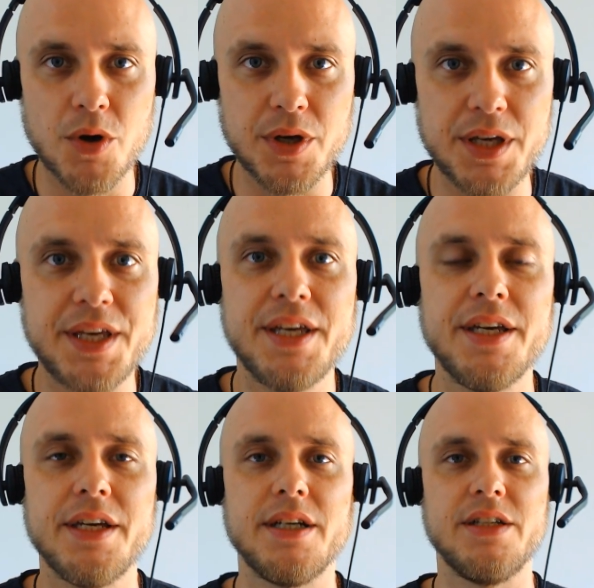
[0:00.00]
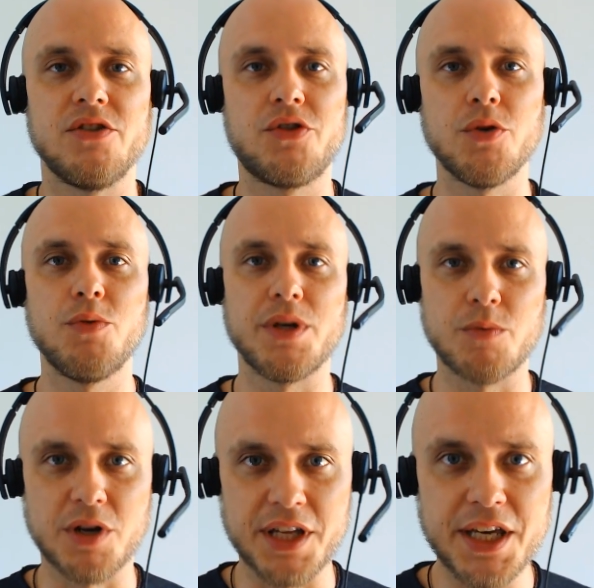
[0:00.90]
he is doing
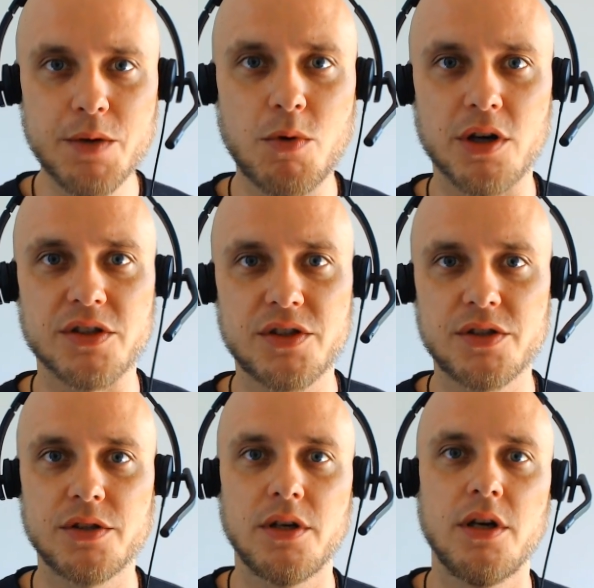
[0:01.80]
what he wants